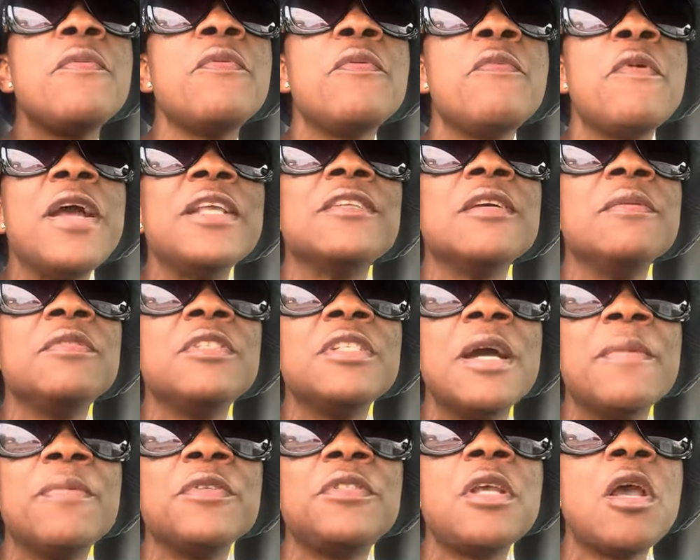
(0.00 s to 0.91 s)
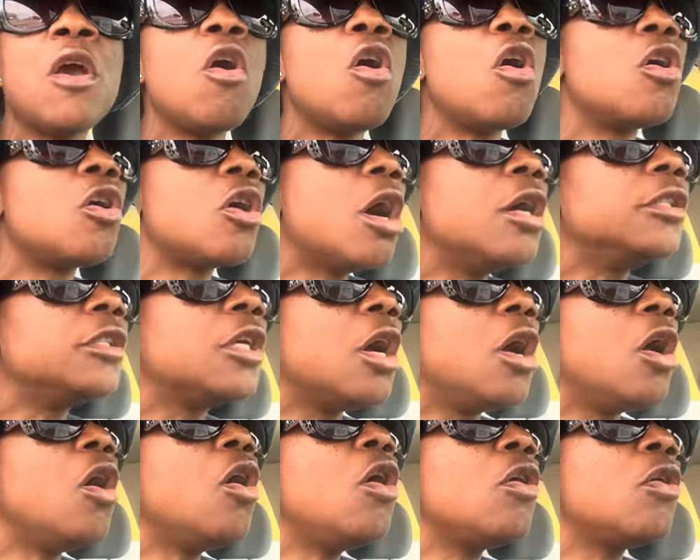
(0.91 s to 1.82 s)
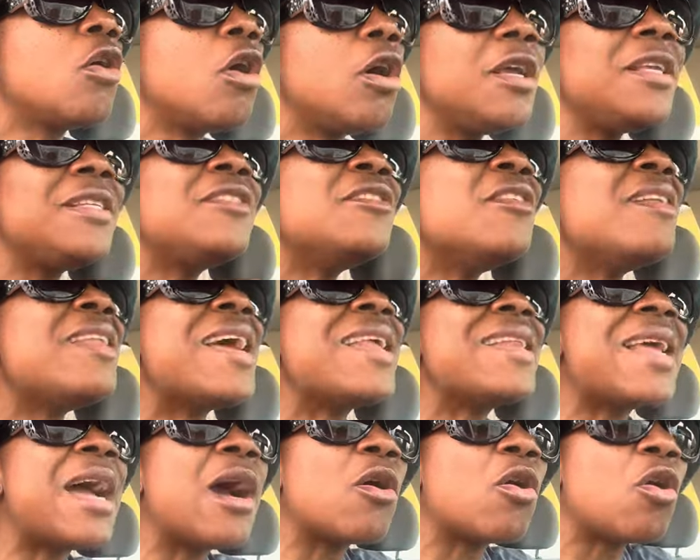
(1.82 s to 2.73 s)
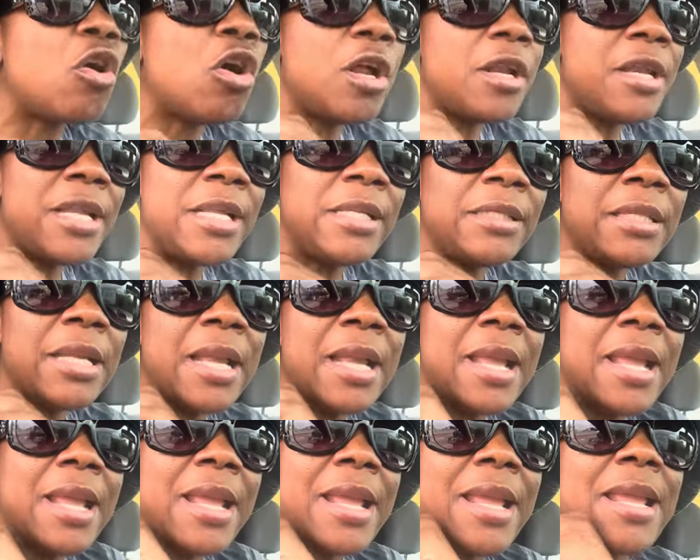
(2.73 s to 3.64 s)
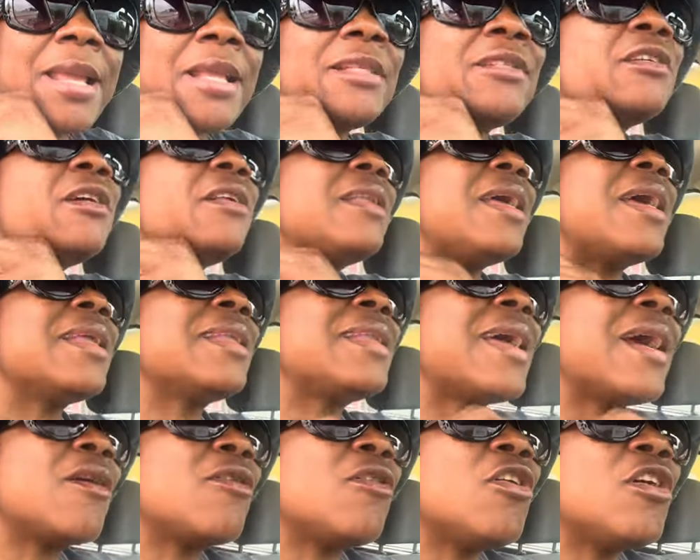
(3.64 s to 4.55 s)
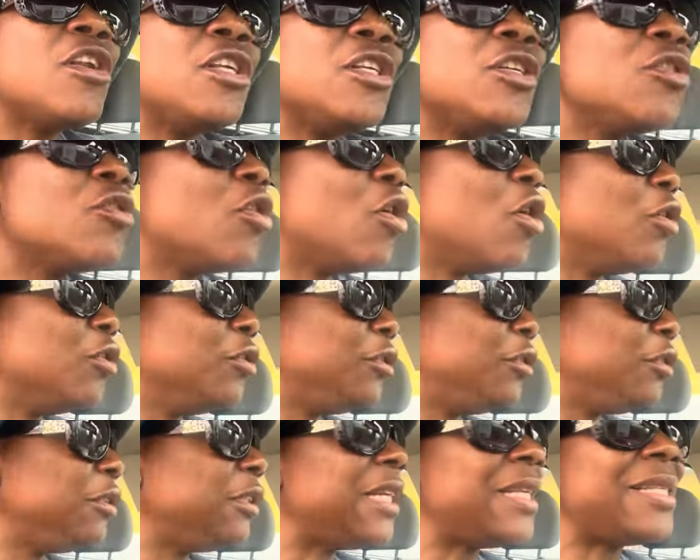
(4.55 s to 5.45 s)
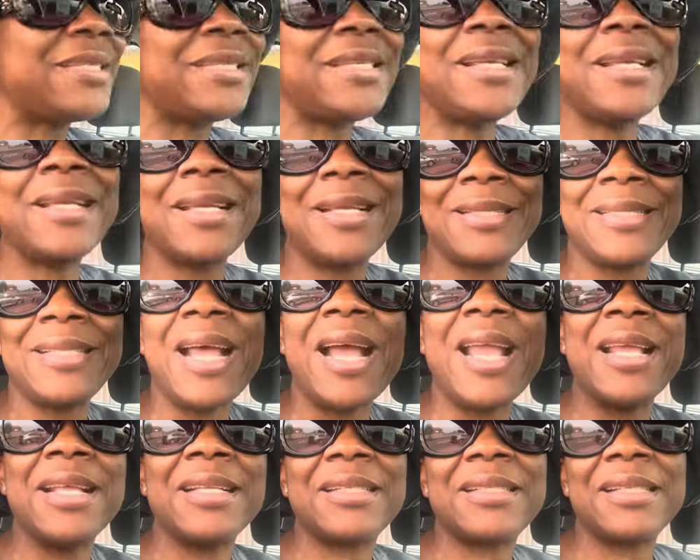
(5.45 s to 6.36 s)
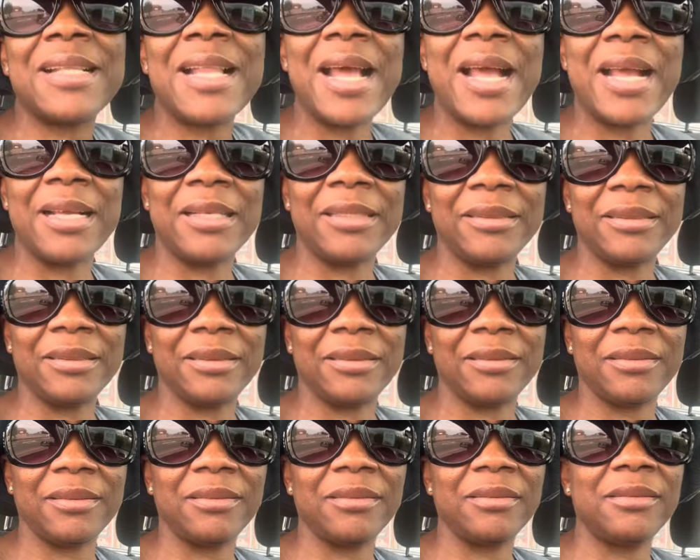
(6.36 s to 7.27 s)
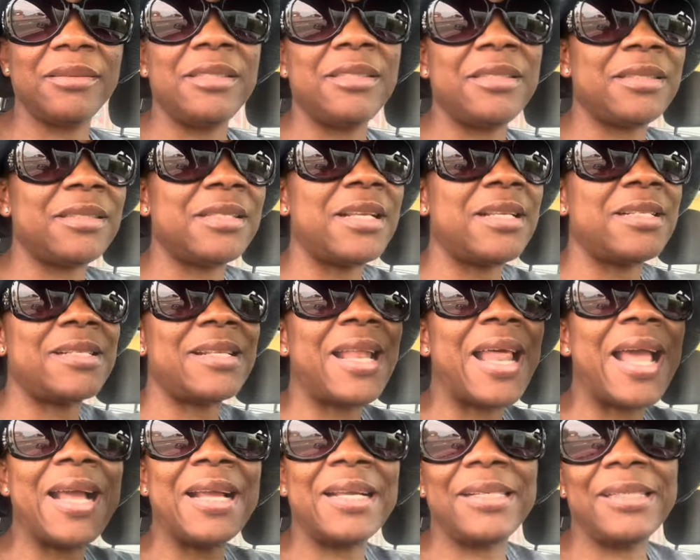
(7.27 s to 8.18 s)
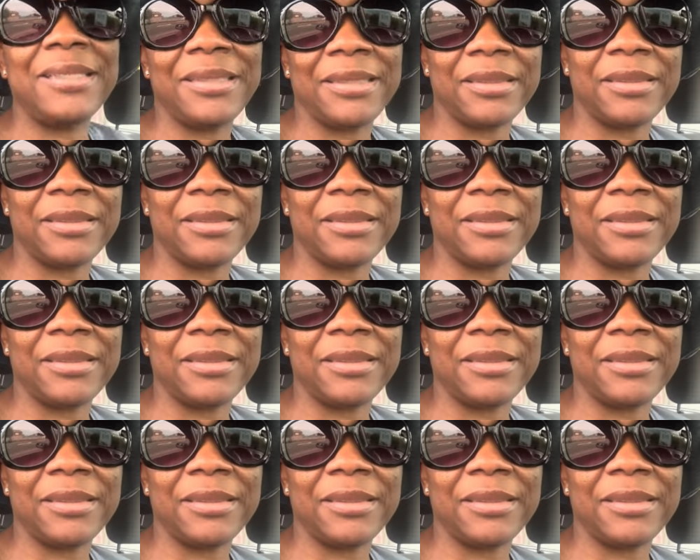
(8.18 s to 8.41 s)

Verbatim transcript: when something happens say, "Oh God, oh God." It's not like they are calling. It's not like they are calling God. They think it's not a slang. It's a slang.